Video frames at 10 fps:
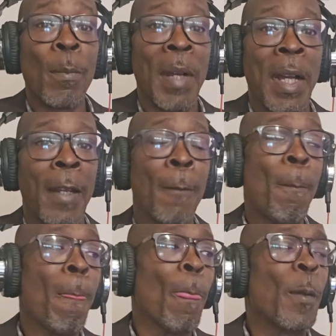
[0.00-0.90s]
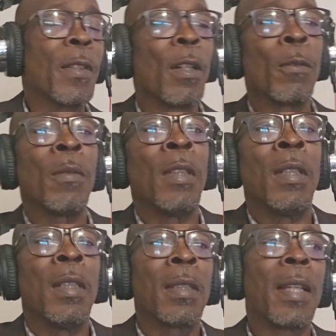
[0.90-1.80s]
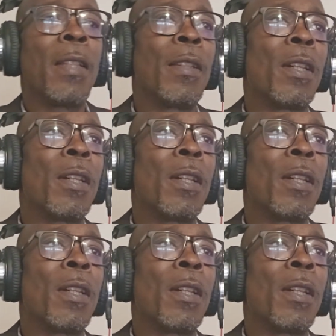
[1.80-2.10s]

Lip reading: body. So say you